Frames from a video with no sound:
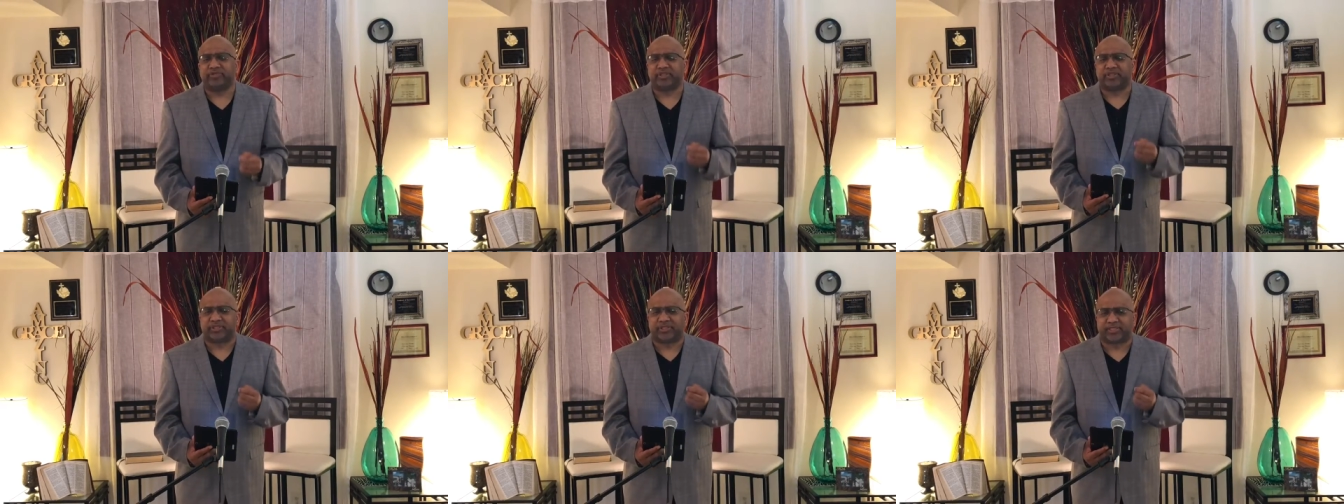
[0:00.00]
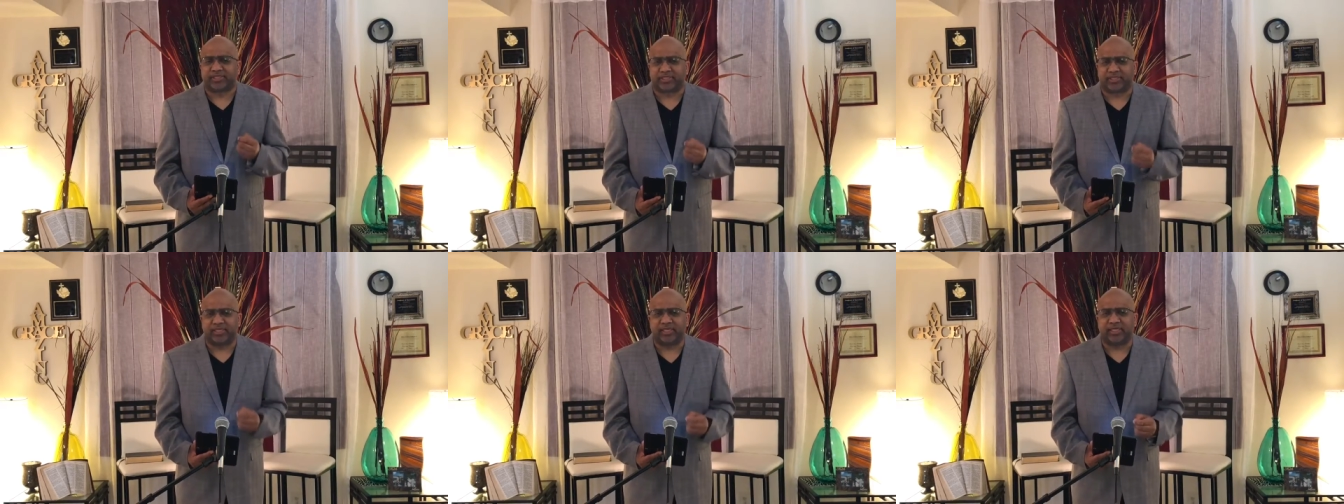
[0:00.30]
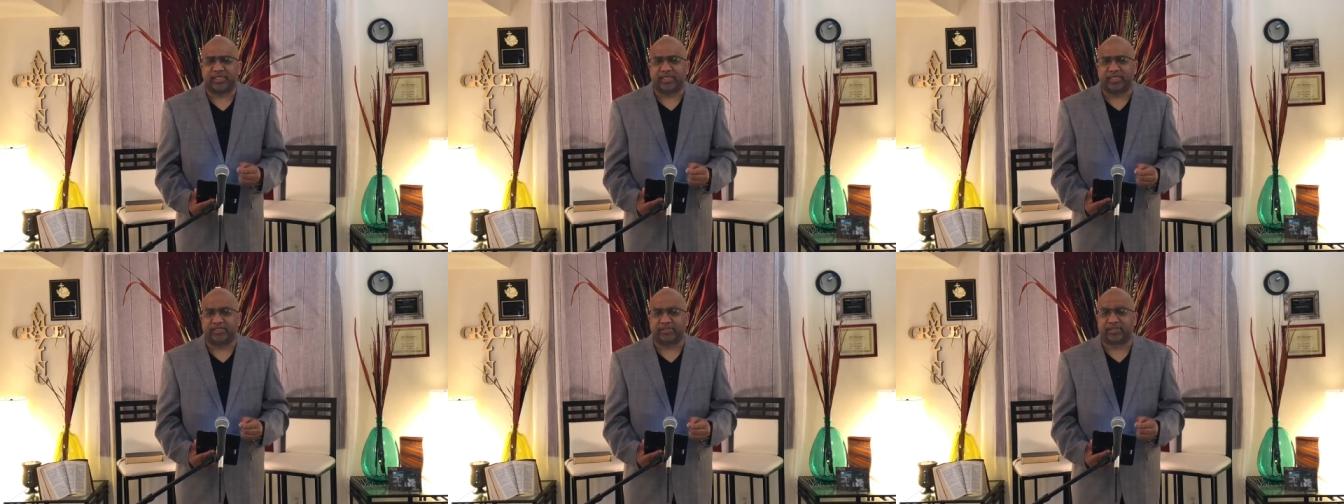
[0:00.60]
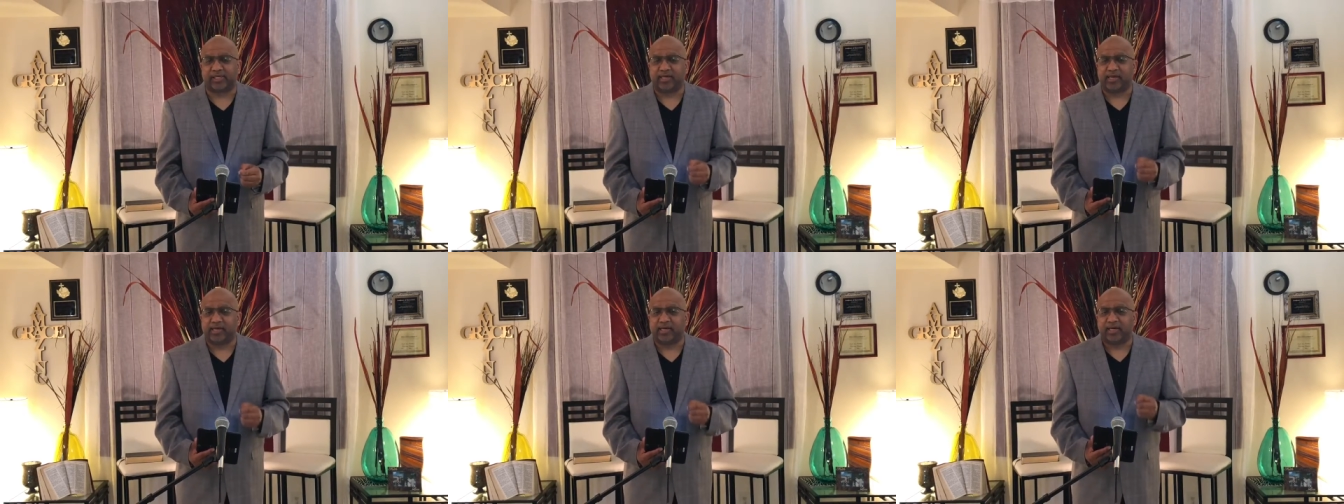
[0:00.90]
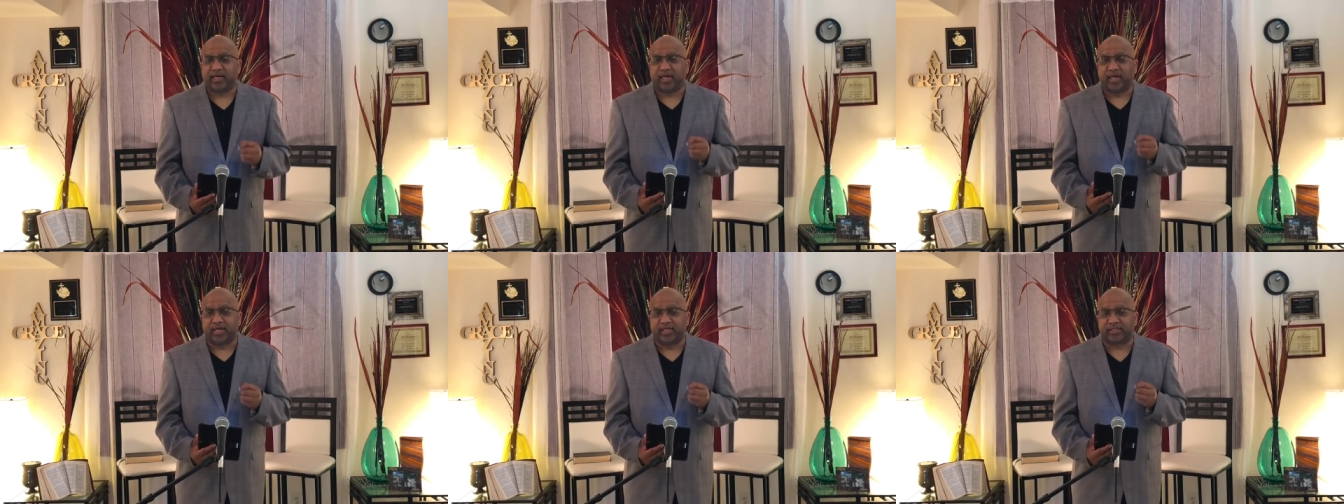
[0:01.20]
sees
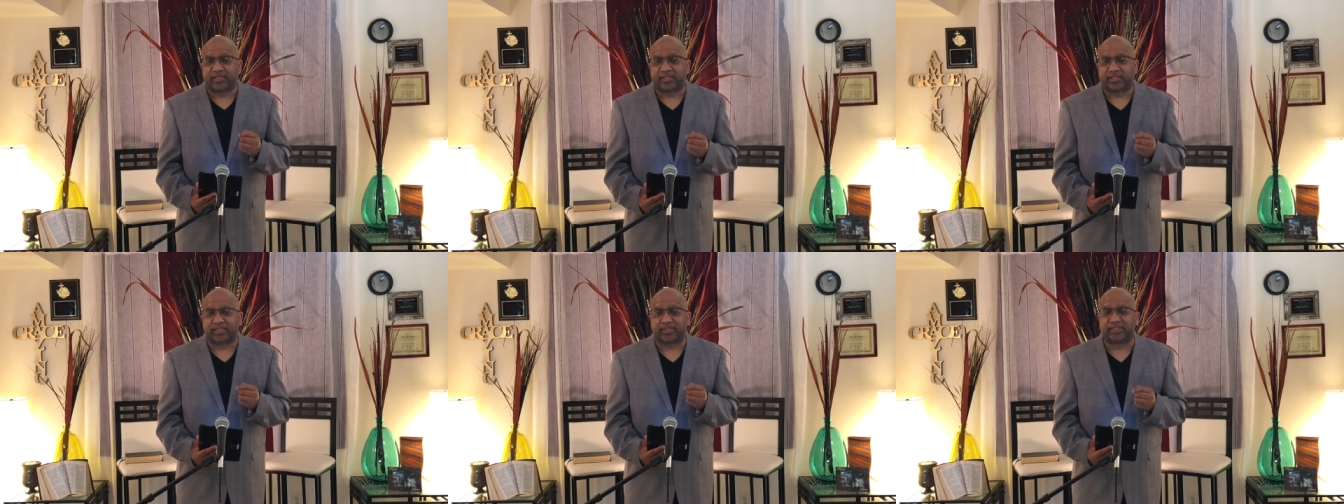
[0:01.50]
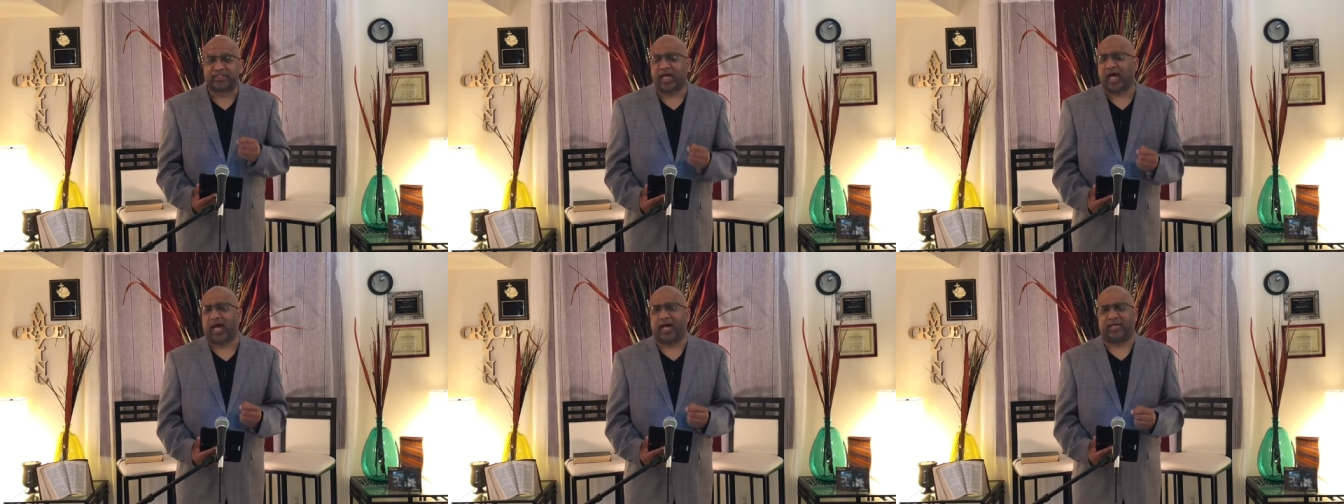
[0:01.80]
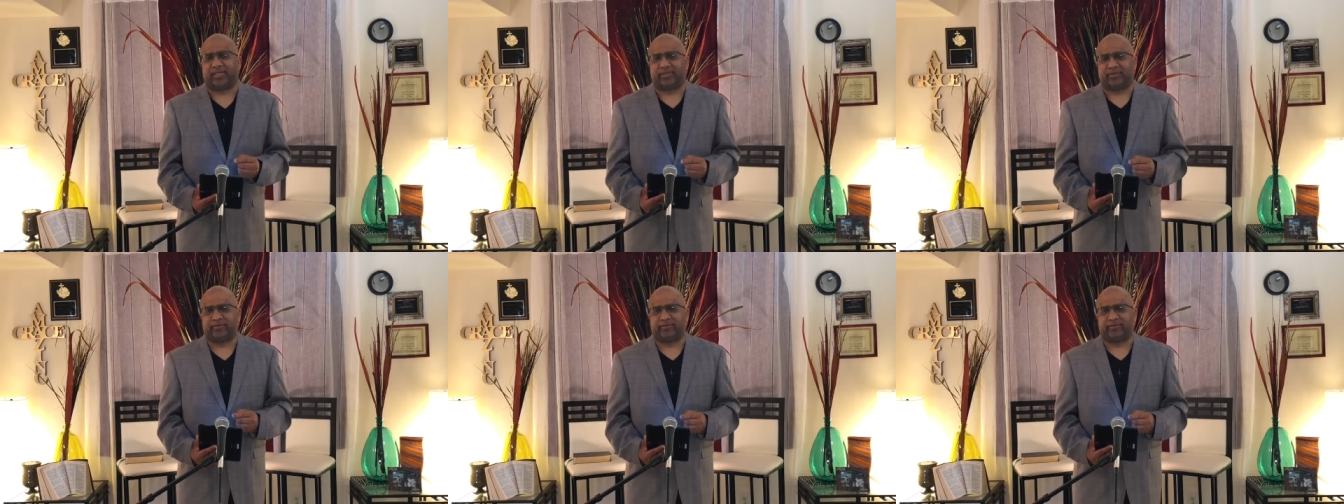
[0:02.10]
his son